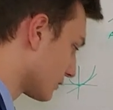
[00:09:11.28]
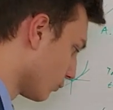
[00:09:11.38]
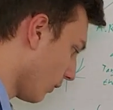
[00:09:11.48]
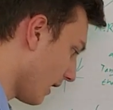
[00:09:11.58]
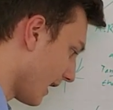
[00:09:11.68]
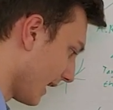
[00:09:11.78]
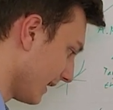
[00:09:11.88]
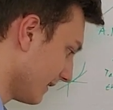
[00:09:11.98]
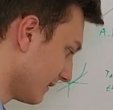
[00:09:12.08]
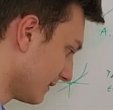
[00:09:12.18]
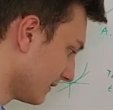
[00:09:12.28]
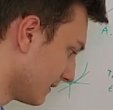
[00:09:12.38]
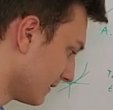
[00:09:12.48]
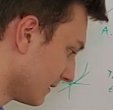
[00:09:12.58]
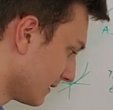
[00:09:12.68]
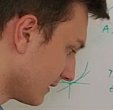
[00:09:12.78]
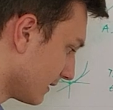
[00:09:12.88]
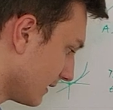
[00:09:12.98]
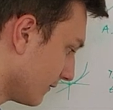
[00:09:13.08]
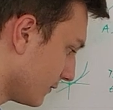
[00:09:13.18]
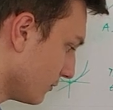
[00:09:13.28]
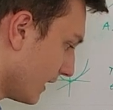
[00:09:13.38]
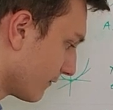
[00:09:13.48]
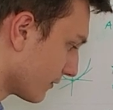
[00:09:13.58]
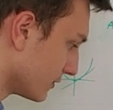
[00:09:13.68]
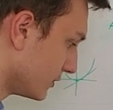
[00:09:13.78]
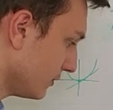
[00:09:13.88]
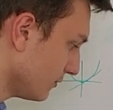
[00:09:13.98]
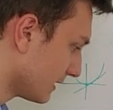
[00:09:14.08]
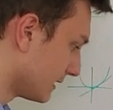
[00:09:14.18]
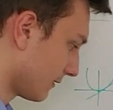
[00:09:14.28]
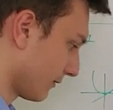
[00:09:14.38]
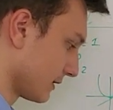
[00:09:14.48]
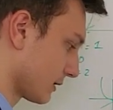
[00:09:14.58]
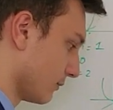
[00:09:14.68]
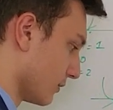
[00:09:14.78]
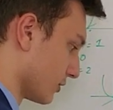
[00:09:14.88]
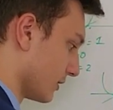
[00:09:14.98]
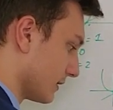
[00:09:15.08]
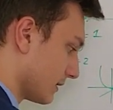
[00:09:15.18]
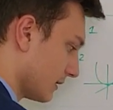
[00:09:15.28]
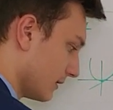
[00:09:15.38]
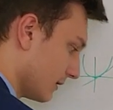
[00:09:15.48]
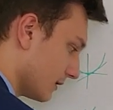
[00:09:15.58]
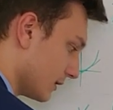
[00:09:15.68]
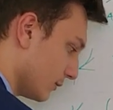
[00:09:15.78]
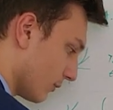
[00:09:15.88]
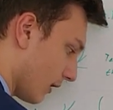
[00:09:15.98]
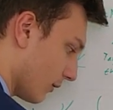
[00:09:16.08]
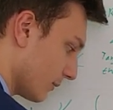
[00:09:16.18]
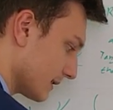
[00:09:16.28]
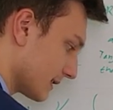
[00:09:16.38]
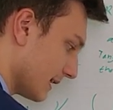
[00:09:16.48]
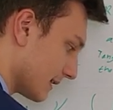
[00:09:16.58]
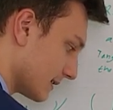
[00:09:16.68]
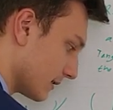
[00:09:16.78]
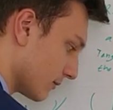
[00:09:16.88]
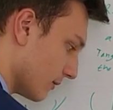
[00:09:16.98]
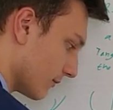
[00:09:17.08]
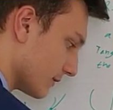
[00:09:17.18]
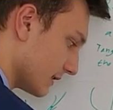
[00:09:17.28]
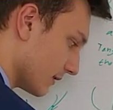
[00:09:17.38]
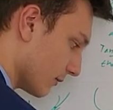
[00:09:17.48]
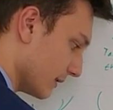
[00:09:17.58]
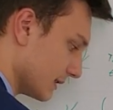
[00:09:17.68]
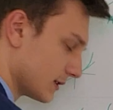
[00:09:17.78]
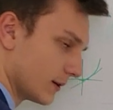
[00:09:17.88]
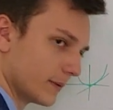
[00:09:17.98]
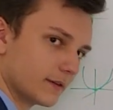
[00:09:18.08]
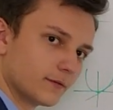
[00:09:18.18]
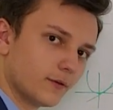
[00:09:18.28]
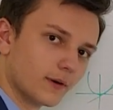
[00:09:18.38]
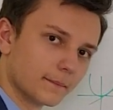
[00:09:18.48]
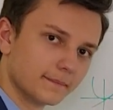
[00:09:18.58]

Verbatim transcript: is why, if you ever do the difference quotient, you will always get a 0 over 0 indeterminate form.